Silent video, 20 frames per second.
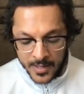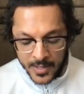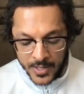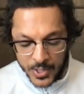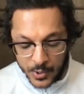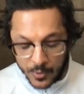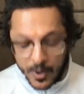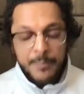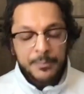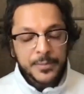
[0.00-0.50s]

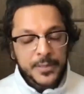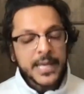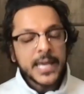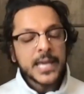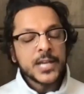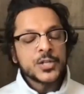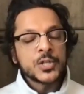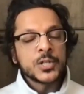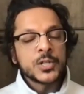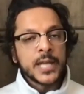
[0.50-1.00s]
Your
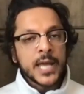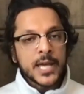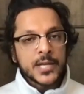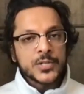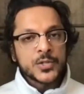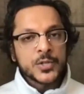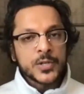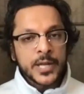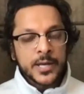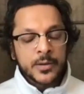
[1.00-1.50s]
application
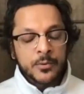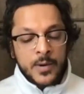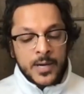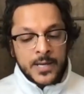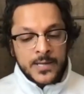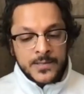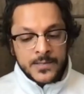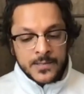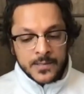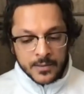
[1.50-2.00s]
yesterday
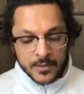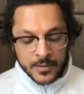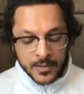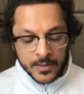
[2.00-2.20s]
was